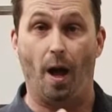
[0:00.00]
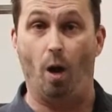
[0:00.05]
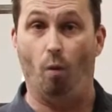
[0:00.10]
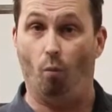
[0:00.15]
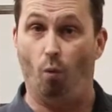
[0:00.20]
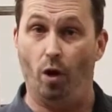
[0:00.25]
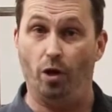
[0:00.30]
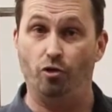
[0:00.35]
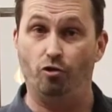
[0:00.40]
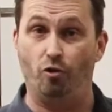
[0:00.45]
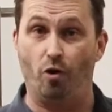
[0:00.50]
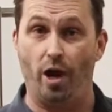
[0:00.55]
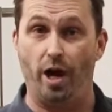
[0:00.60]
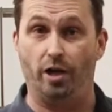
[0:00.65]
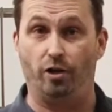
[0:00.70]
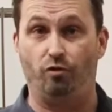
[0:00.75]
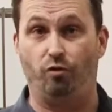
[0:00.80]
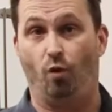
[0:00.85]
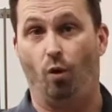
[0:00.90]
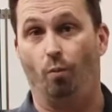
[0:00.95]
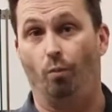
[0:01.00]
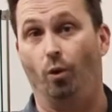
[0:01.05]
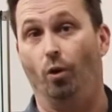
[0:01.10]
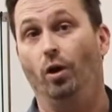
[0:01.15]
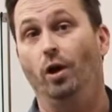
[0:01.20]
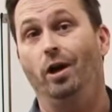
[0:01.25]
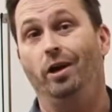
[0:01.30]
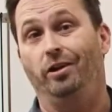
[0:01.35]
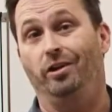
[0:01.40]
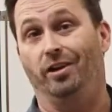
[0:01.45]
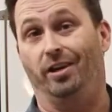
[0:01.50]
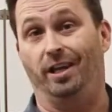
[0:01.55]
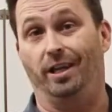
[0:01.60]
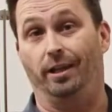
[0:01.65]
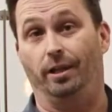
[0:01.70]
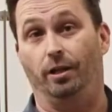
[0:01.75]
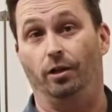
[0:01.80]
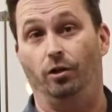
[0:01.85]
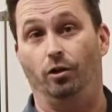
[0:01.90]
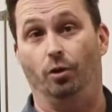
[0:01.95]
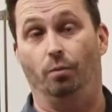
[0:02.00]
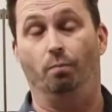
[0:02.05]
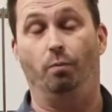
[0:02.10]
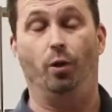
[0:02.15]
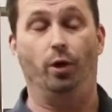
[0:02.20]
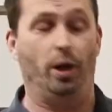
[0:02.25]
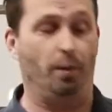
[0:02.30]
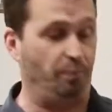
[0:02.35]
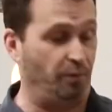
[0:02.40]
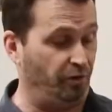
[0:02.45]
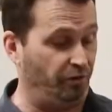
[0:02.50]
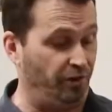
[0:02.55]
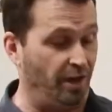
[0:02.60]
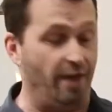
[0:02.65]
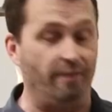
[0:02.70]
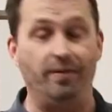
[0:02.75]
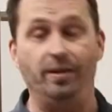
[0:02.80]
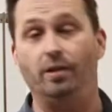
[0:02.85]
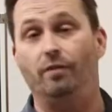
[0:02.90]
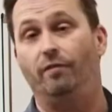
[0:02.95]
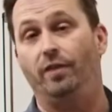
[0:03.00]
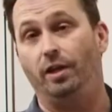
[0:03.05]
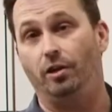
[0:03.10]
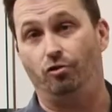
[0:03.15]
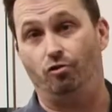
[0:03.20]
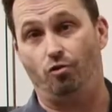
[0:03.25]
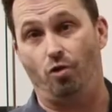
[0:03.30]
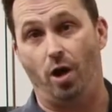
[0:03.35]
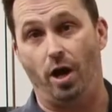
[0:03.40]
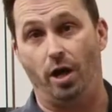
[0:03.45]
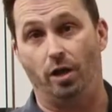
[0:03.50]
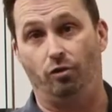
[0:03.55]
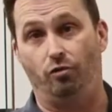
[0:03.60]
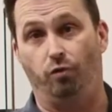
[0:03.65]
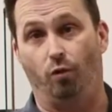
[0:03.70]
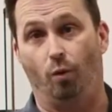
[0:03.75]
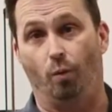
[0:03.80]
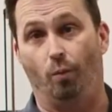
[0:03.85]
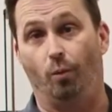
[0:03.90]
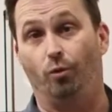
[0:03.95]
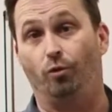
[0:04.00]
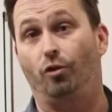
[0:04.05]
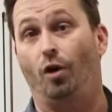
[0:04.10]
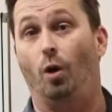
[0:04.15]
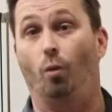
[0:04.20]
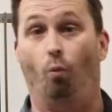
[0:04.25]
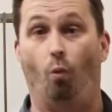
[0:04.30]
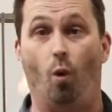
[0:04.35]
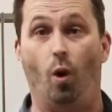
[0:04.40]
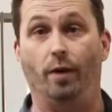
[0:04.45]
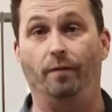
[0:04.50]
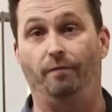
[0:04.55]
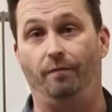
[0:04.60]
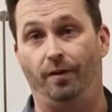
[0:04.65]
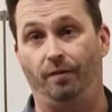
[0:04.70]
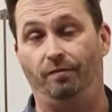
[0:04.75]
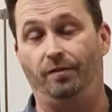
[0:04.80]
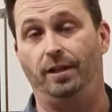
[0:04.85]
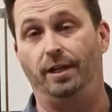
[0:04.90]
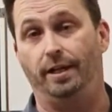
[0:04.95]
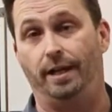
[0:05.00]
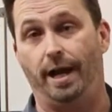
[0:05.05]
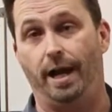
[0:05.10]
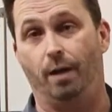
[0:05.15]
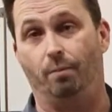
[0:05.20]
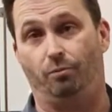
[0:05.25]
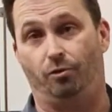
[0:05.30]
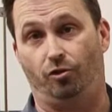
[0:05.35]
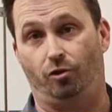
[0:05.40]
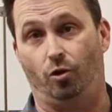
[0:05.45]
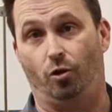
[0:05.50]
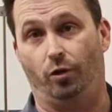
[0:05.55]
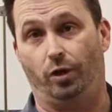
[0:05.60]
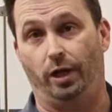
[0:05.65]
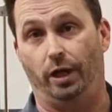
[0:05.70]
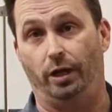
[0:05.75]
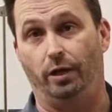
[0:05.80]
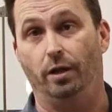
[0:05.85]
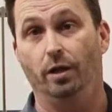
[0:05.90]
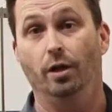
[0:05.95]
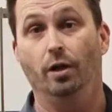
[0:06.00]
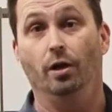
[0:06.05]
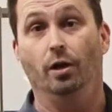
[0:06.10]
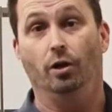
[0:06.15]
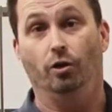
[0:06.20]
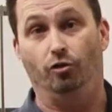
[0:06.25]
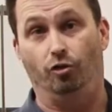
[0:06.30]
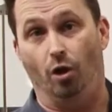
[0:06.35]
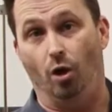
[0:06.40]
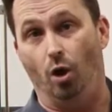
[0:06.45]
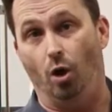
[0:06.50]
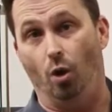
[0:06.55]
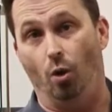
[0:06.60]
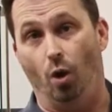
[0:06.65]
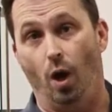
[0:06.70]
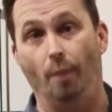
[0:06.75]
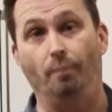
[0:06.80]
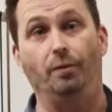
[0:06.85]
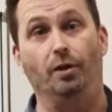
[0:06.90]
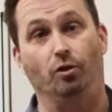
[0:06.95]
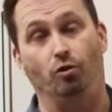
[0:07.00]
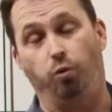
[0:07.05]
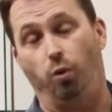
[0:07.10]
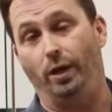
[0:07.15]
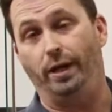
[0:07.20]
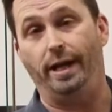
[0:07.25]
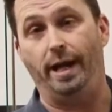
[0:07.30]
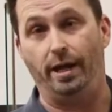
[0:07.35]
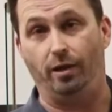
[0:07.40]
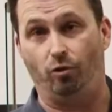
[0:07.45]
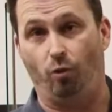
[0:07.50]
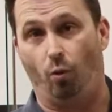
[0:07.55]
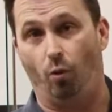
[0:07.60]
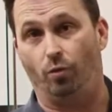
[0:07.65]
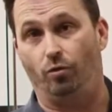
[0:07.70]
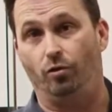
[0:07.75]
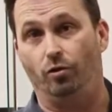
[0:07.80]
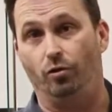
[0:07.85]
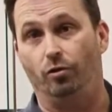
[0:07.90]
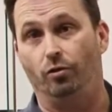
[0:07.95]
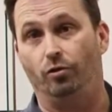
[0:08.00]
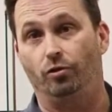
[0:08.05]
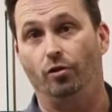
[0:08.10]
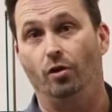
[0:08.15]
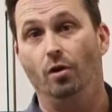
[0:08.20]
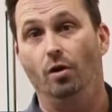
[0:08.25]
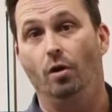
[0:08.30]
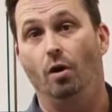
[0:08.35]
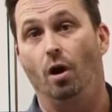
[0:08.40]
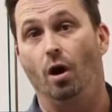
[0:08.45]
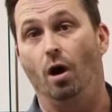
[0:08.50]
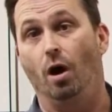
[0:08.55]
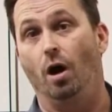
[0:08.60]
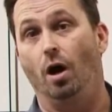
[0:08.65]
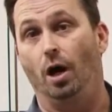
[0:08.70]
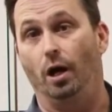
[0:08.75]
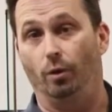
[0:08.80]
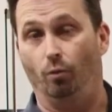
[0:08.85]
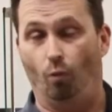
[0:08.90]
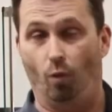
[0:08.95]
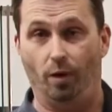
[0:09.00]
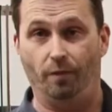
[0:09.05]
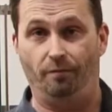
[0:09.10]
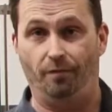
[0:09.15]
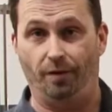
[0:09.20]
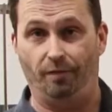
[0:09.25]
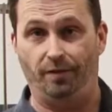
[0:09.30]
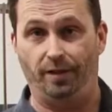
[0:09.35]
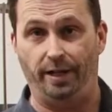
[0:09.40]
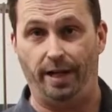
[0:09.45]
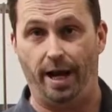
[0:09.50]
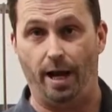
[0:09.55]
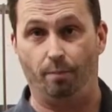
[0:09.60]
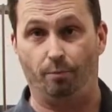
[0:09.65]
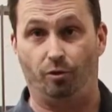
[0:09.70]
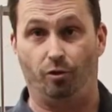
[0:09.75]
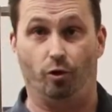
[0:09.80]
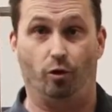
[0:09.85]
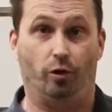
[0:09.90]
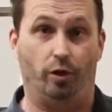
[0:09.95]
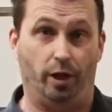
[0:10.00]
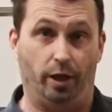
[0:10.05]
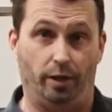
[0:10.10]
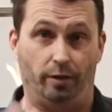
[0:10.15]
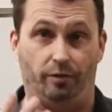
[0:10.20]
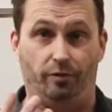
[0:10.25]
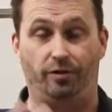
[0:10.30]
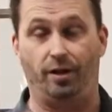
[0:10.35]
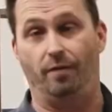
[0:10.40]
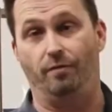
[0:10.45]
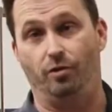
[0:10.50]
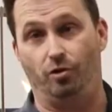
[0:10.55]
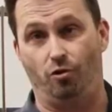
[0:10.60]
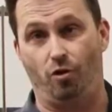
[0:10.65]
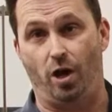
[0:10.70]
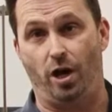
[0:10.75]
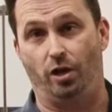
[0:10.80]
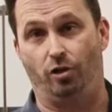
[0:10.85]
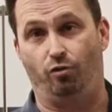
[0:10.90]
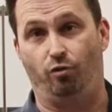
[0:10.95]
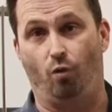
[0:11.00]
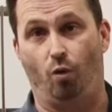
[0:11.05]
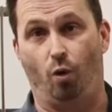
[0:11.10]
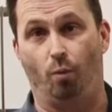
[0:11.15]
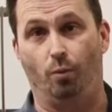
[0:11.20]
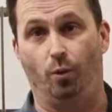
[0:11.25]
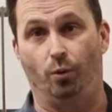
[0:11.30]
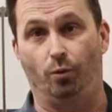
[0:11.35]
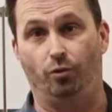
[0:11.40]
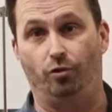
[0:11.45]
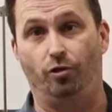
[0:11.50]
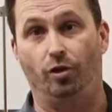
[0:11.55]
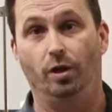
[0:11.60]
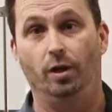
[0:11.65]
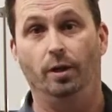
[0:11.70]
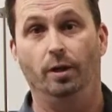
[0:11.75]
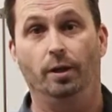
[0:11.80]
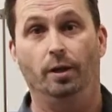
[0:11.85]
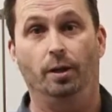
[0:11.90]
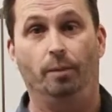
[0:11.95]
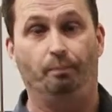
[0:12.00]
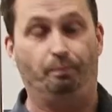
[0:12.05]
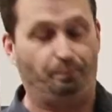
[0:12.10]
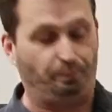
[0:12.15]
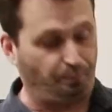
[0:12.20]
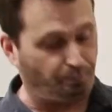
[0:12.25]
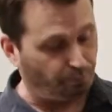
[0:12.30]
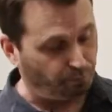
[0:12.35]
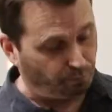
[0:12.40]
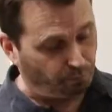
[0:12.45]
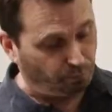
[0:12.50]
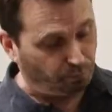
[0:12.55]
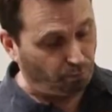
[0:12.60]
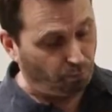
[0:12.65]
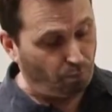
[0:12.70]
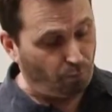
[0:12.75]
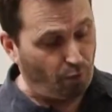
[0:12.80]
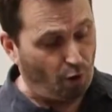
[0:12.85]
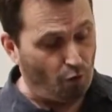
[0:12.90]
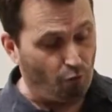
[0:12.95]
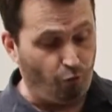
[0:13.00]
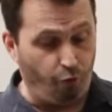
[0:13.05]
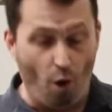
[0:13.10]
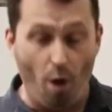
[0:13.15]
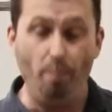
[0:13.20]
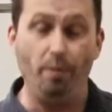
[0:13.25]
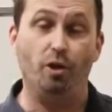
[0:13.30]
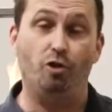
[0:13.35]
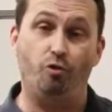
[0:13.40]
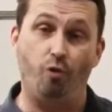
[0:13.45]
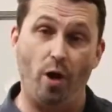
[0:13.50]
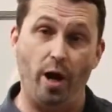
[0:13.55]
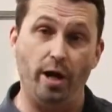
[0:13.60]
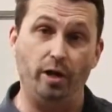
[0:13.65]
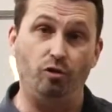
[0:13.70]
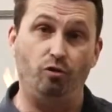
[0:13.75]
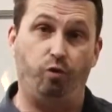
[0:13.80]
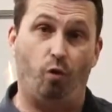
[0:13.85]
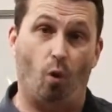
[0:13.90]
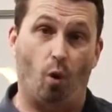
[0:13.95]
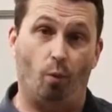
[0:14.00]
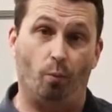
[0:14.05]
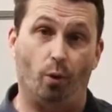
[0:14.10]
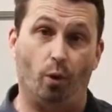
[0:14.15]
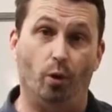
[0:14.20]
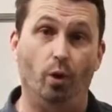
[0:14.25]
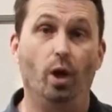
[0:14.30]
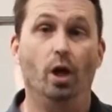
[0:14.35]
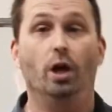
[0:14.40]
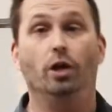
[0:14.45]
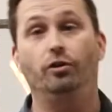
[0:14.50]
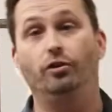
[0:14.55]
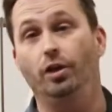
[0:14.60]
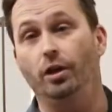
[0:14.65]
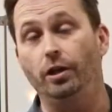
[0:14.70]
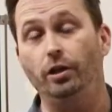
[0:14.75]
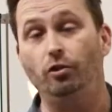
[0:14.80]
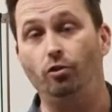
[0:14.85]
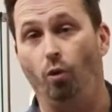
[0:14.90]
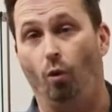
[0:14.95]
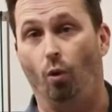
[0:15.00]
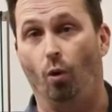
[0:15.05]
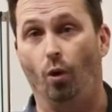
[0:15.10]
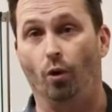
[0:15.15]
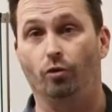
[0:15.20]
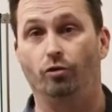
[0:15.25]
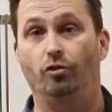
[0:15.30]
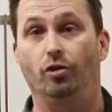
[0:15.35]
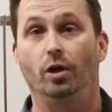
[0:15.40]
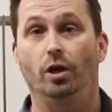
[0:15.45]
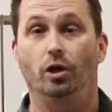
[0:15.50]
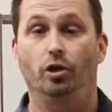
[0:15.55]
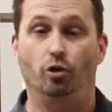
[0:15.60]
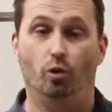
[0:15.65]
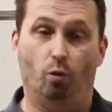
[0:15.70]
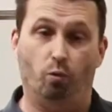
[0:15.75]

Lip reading: one transformer. You can put up to 7 of these transformers on one 15 amp circuit. So up to 28 torches on one 15 amp circuit, 7 transformers. From the transformer to the torch, you'll